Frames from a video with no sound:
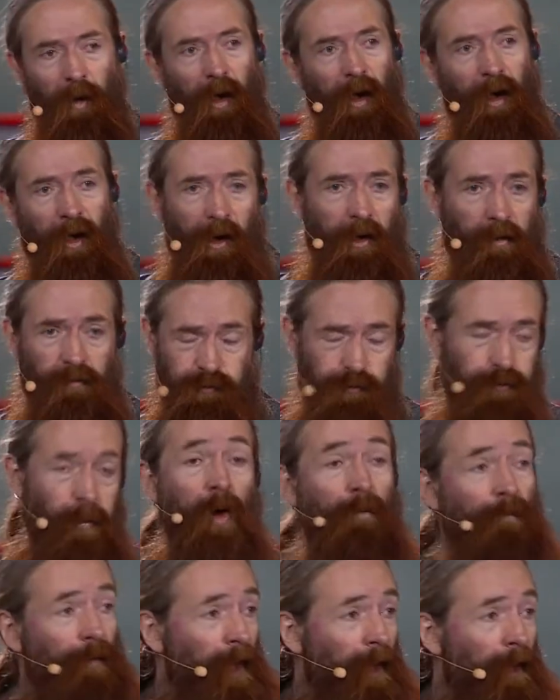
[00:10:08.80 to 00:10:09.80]
it's
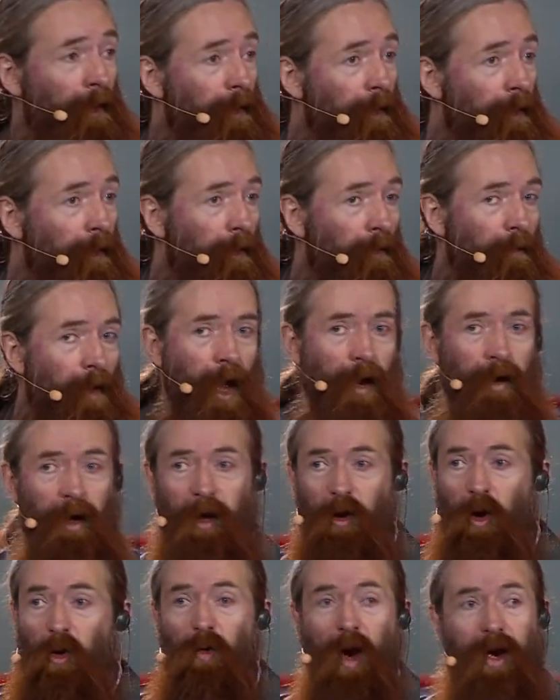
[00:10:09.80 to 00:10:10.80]
obvious and
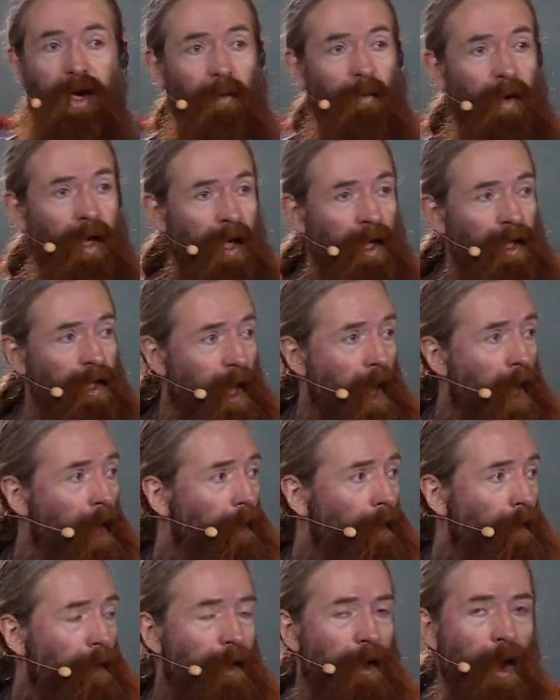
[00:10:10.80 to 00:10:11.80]
it's already being
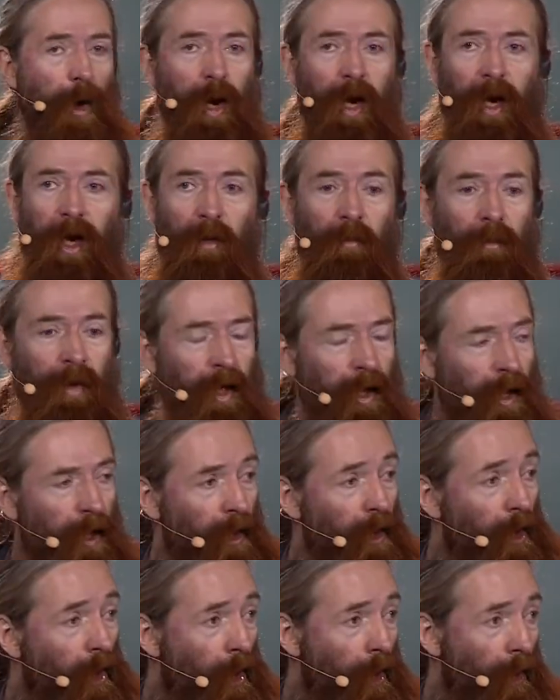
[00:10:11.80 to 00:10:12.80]
done, so it can be
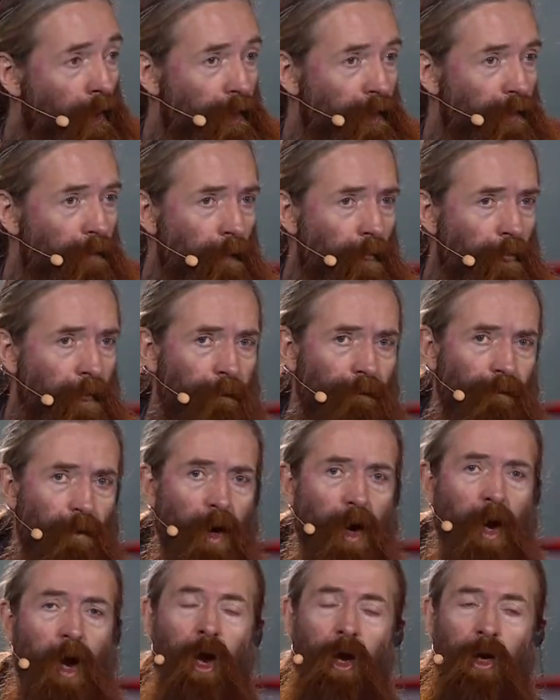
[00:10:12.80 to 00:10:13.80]
ignored.
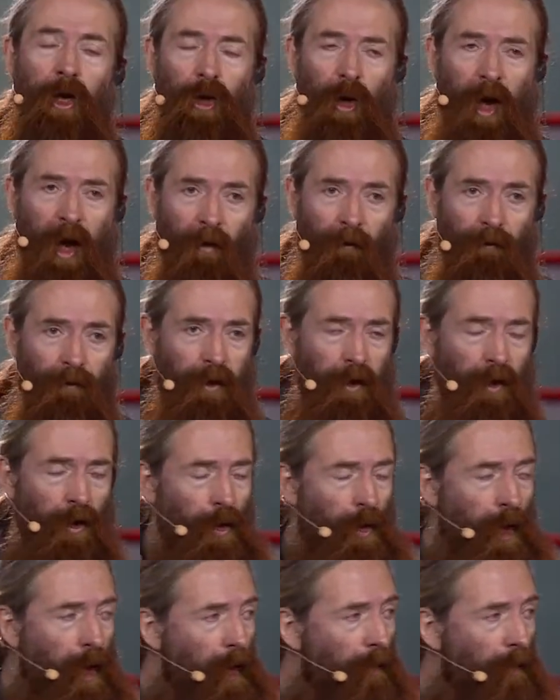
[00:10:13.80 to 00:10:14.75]
You have to